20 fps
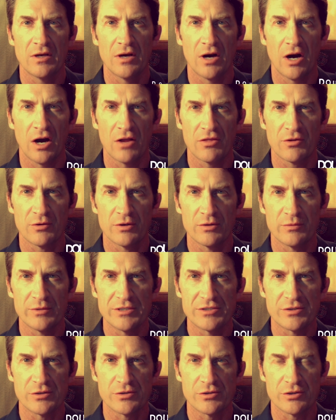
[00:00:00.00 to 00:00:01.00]
author and
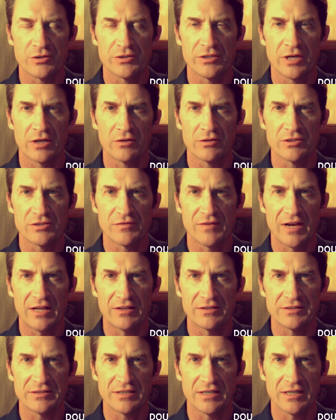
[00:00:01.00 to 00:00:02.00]
researcher Douglas
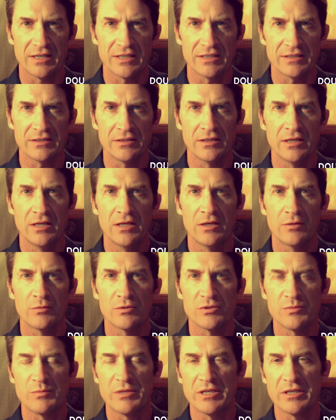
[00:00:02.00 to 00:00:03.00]
Valentine
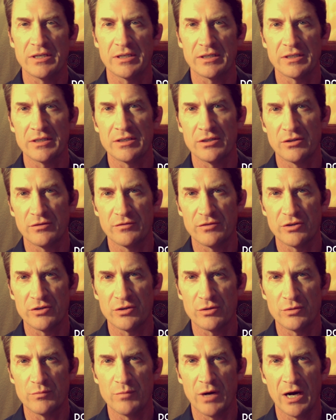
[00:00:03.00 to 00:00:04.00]
was being
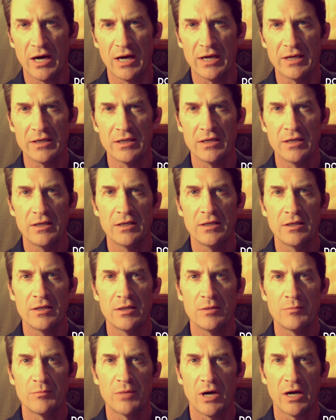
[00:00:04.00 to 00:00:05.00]
interviewed by
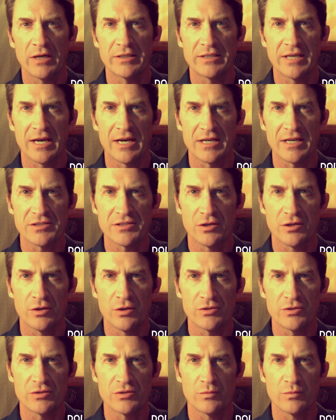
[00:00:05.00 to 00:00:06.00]
podcast
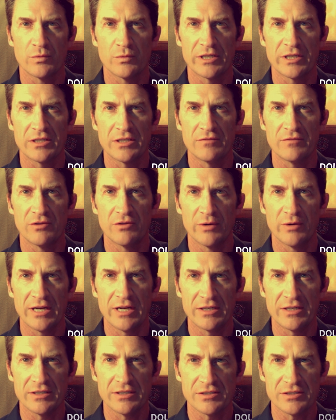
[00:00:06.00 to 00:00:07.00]
host Ricky
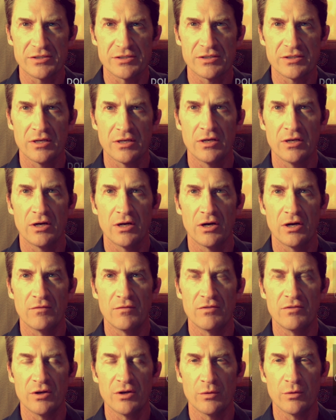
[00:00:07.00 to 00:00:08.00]
Varandas
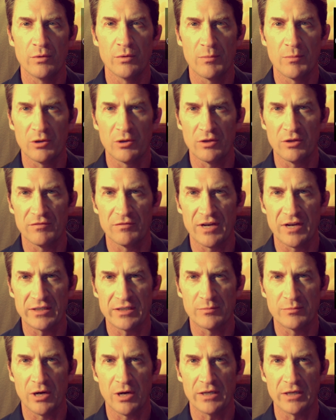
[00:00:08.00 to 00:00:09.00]
of the Ripple
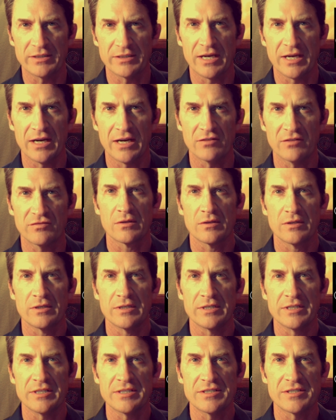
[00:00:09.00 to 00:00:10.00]
Effect podcast.
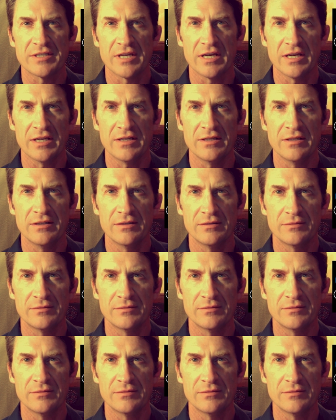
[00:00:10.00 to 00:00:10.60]
And he said,